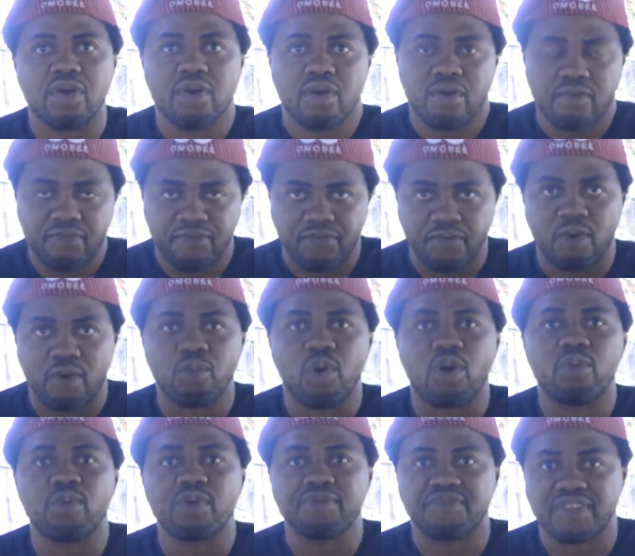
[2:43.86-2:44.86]
from
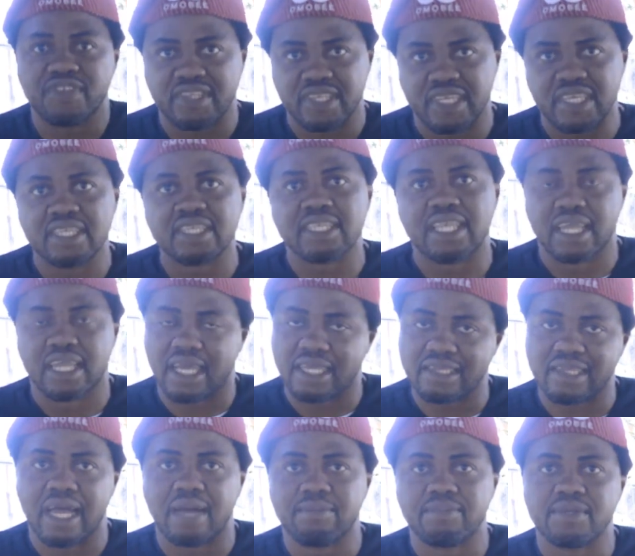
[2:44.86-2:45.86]
what we've seen that
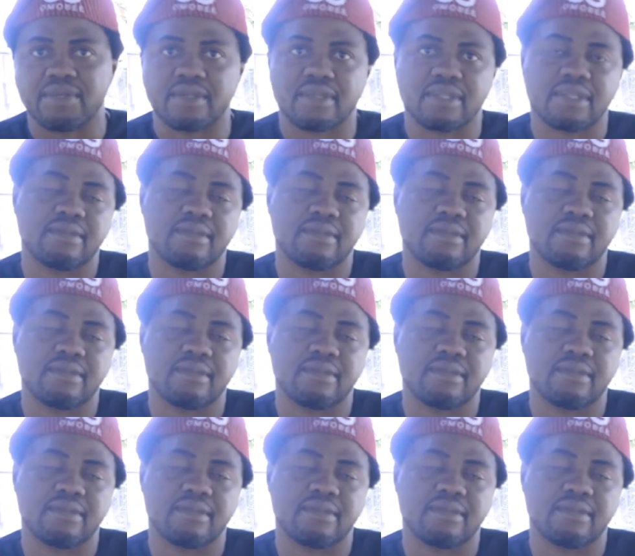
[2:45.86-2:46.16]
has happened.